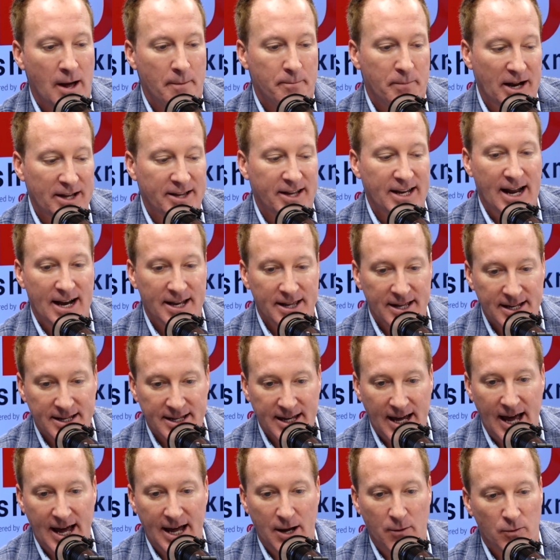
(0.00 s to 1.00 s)
But at the end of the
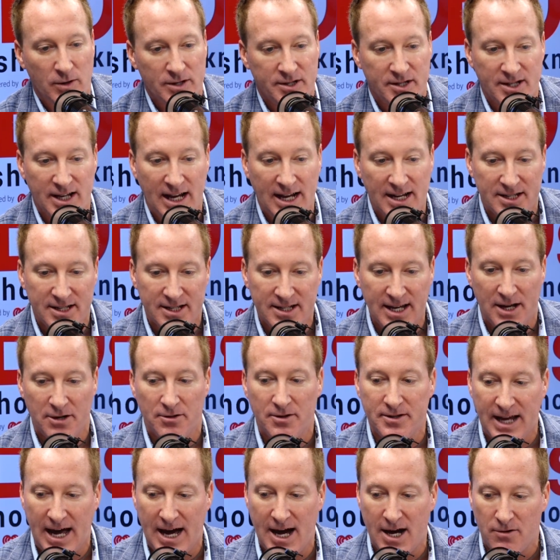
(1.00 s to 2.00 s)
day, once things
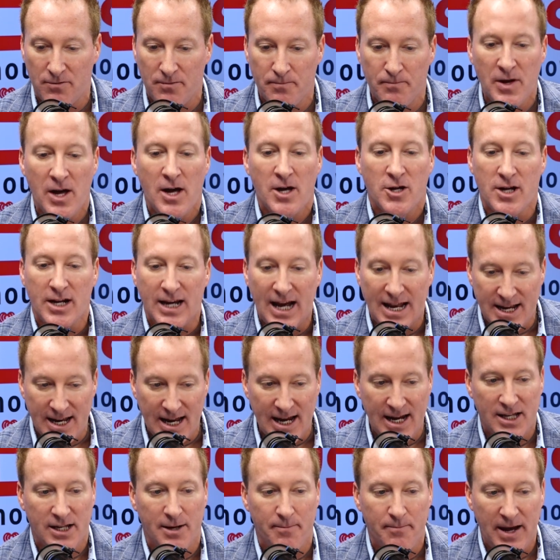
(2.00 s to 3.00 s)
settle down, you
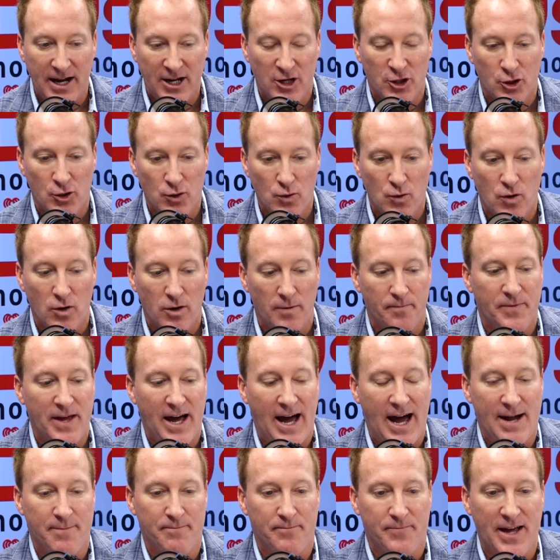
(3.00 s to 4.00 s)
need to make sure
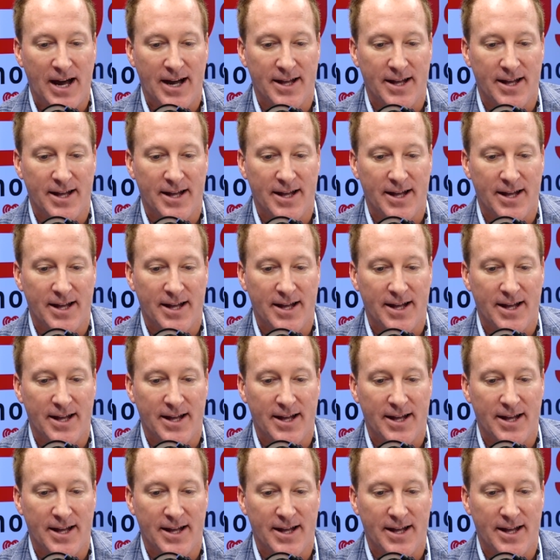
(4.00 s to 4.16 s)
that